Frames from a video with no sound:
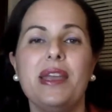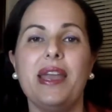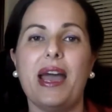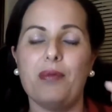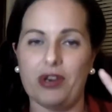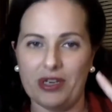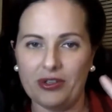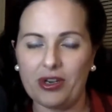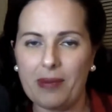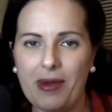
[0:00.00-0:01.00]
And we're going to
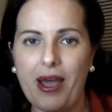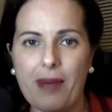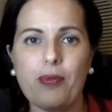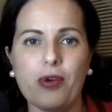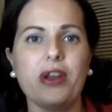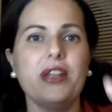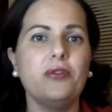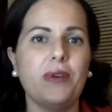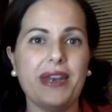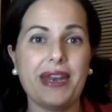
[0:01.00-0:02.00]
talk about Apple. We're going to do
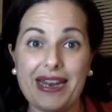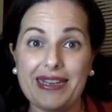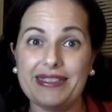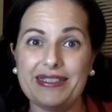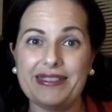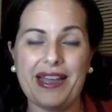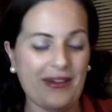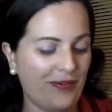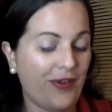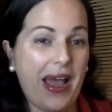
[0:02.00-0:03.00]
an analysis
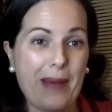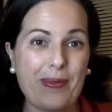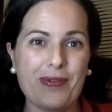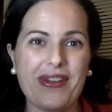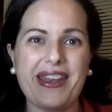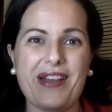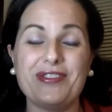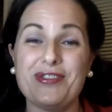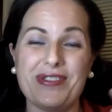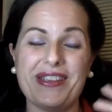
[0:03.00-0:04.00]
for Apple right now
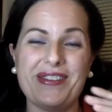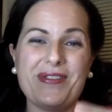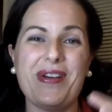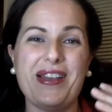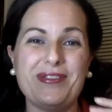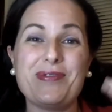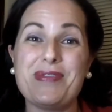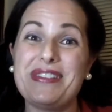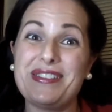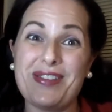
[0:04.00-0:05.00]
so you can know how to
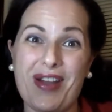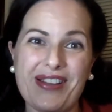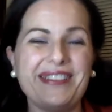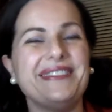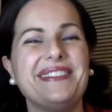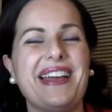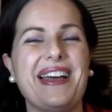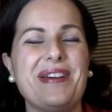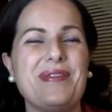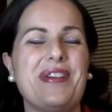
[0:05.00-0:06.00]
read stock
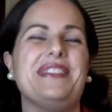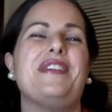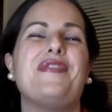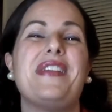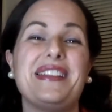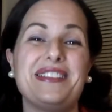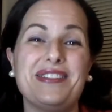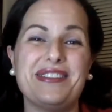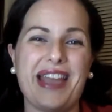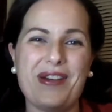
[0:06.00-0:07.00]
on the financial
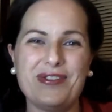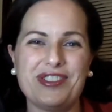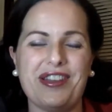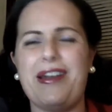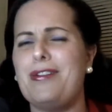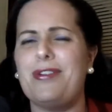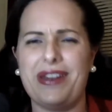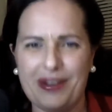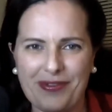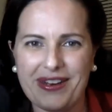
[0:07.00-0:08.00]
Yahoo chart or
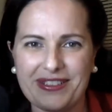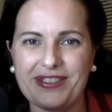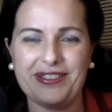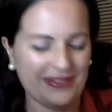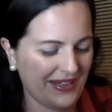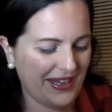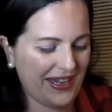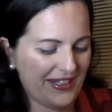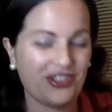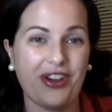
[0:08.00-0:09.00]
any financial
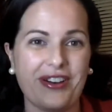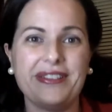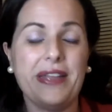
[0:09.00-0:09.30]
chart.